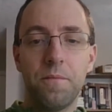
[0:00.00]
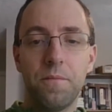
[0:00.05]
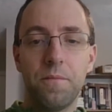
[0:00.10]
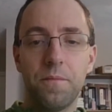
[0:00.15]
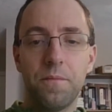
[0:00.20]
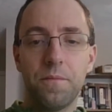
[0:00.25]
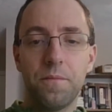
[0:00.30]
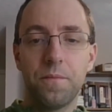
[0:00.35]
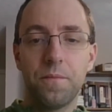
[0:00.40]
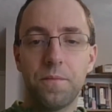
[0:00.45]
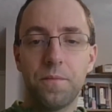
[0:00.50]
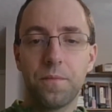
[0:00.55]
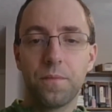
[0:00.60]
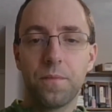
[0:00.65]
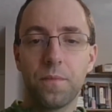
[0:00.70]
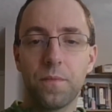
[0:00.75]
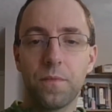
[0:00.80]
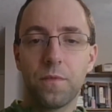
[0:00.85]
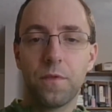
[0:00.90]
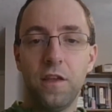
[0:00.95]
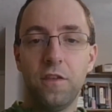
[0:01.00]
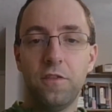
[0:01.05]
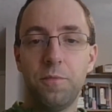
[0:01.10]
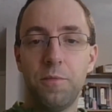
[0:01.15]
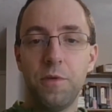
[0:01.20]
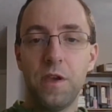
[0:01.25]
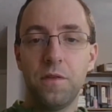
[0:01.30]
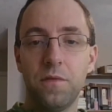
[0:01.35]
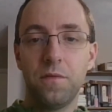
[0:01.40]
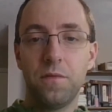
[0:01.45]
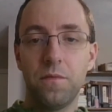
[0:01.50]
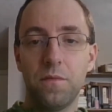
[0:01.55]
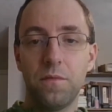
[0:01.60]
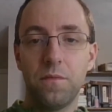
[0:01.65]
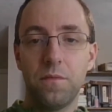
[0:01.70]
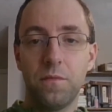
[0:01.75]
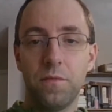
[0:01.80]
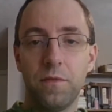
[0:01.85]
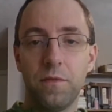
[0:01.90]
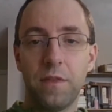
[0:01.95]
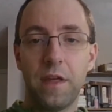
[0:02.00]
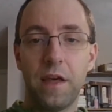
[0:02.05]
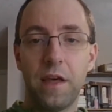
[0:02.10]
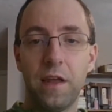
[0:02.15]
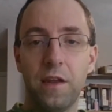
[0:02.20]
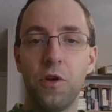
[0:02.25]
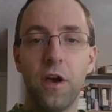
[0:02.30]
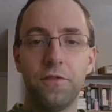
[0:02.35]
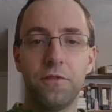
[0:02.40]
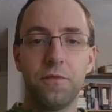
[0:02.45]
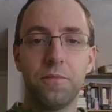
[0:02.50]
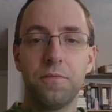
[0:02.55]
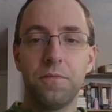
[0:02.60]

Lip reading: And that has been awesome.